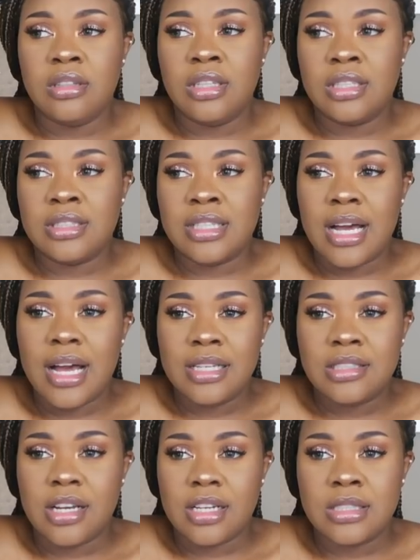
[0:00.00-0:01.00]
this
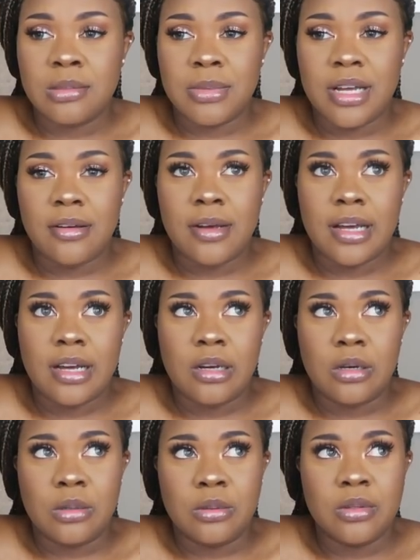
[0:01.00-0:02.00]
guy talks about
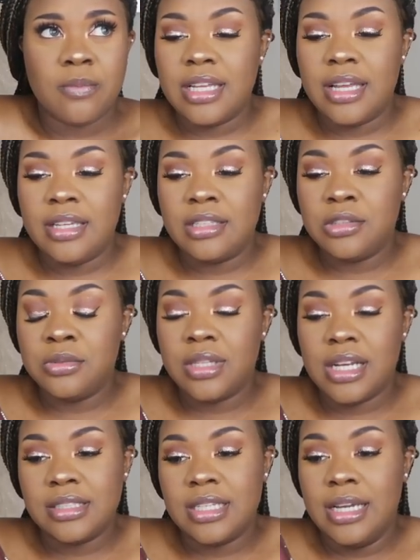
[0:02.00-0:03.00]
how that in
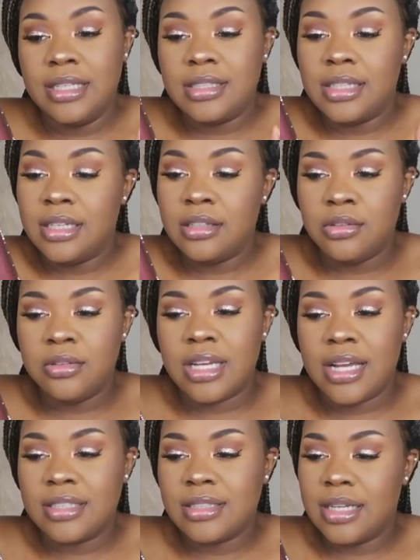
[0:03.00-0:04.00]
2018, the
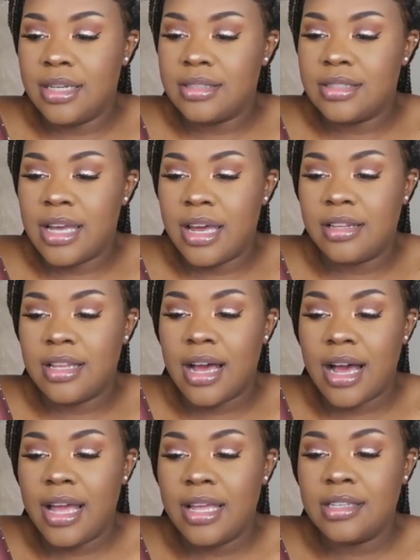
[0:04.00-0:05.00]
United States had the
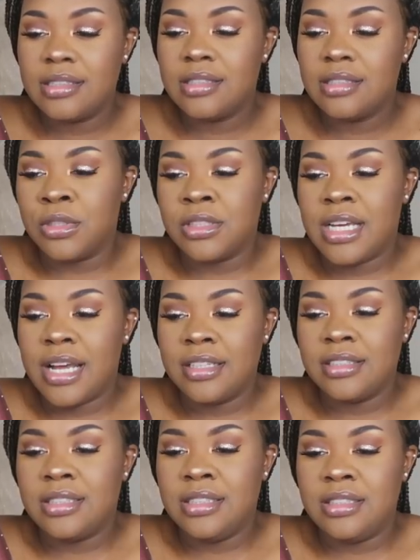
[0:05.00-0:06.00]
highest
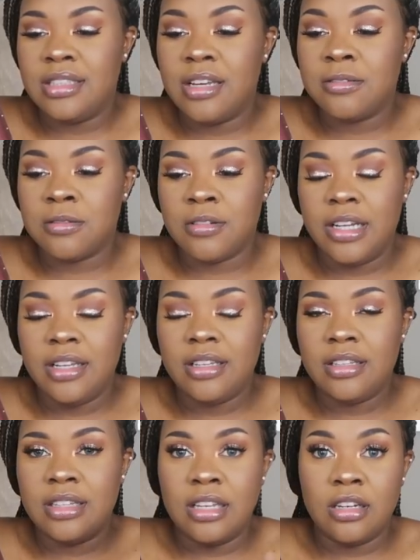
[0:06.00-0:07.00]
mortality death
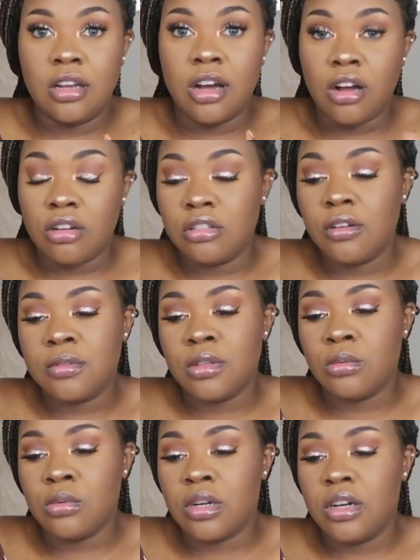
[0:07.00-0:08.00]
rate than all over
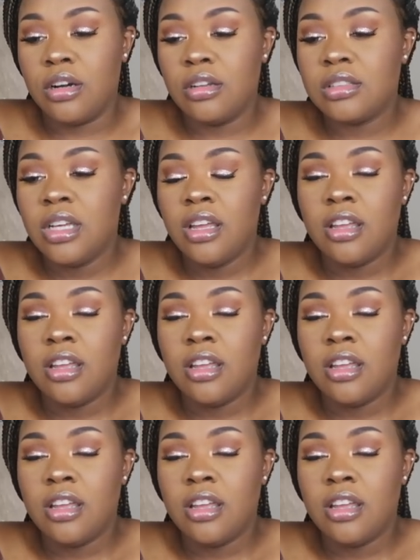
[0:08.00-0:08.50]
the world.